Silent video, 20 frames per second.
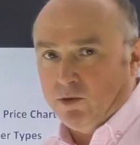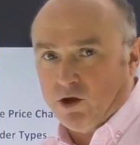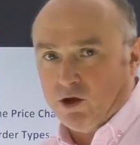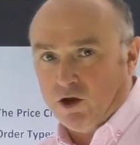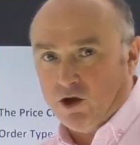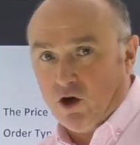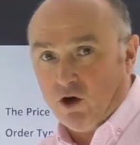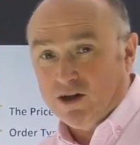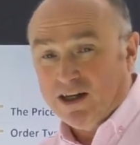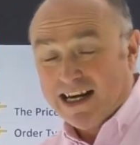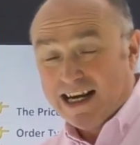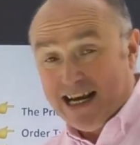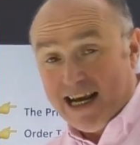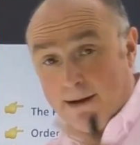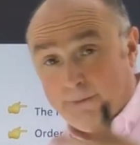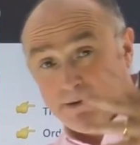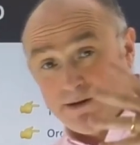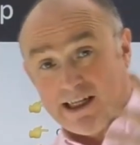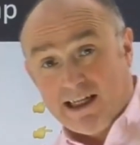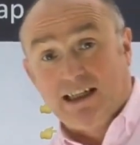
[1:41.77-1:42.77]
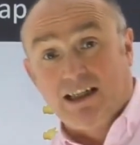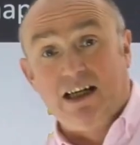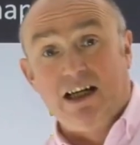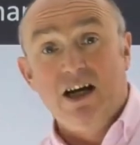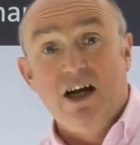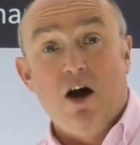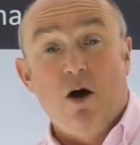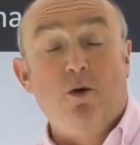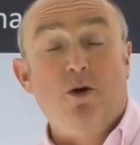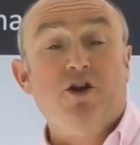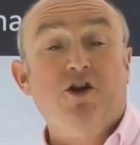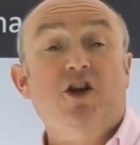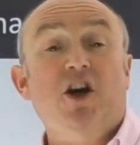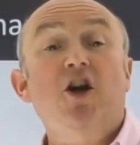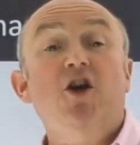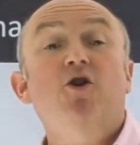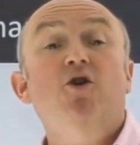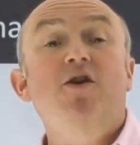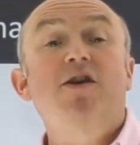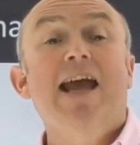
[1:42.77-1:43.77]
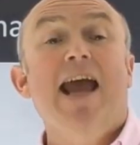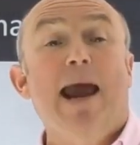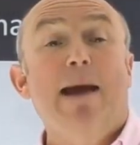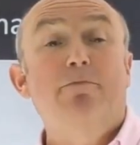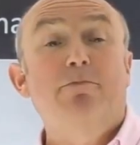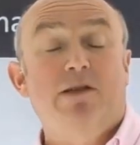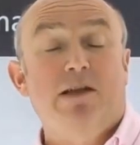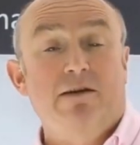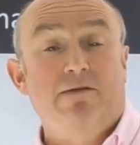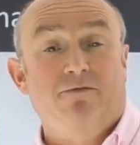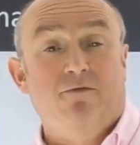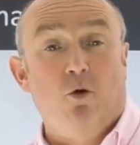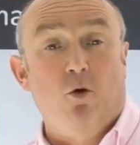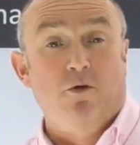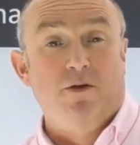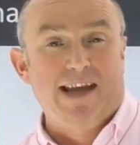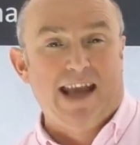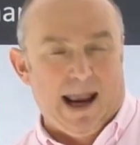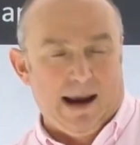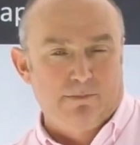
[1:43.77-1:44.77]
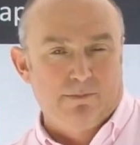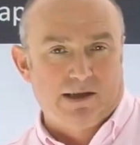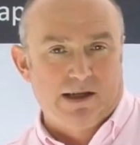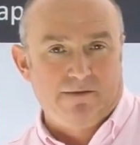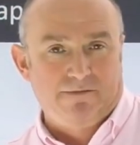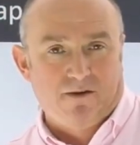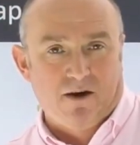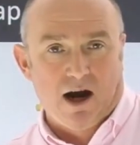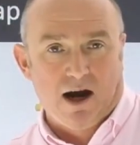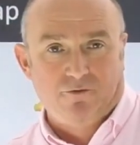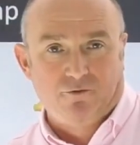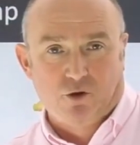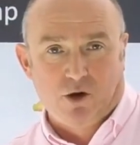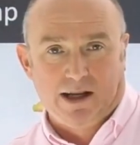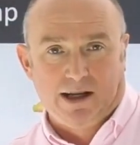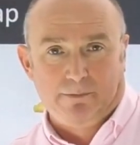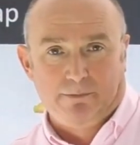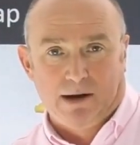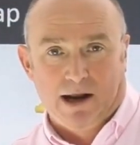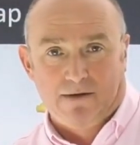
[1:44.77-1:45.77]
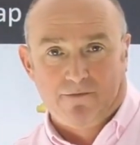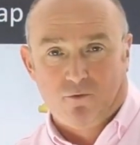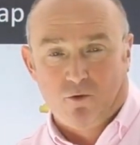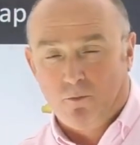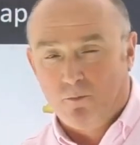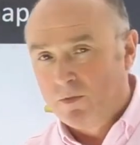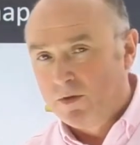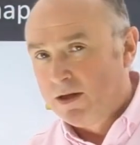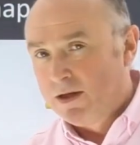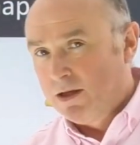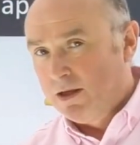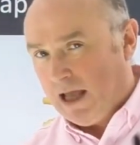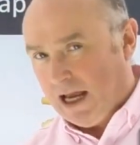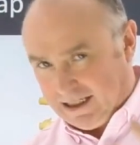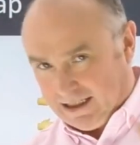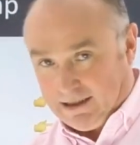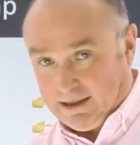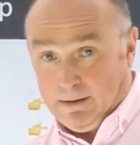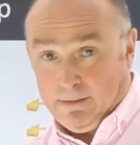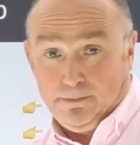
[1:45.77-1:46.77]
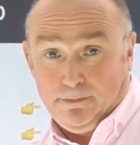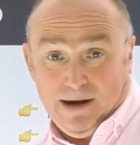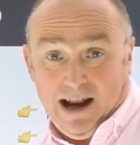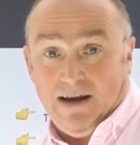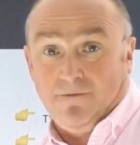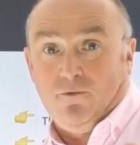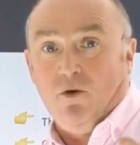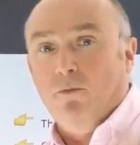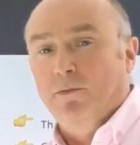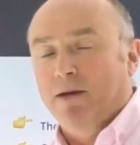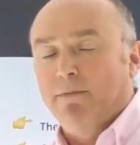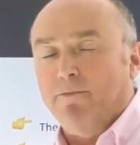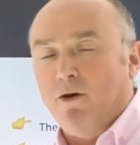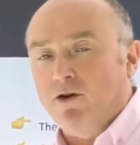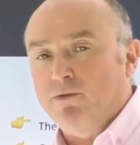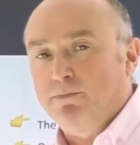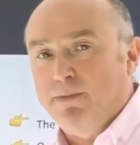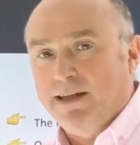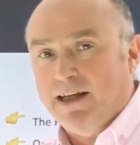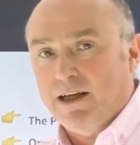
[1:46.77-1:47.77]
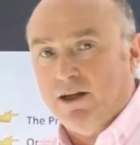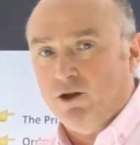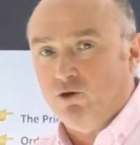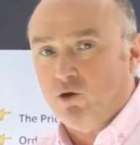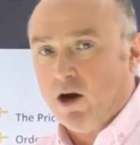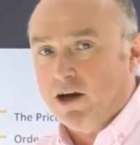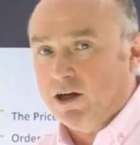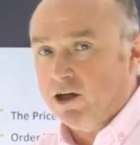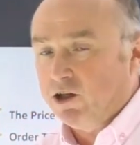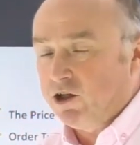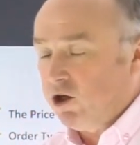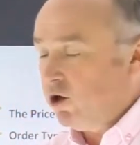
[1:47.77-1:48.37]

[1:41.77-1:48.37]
you can use. In particular, I want to show you the MT4, the MT5 trading platform. That's the platform that most beginner traders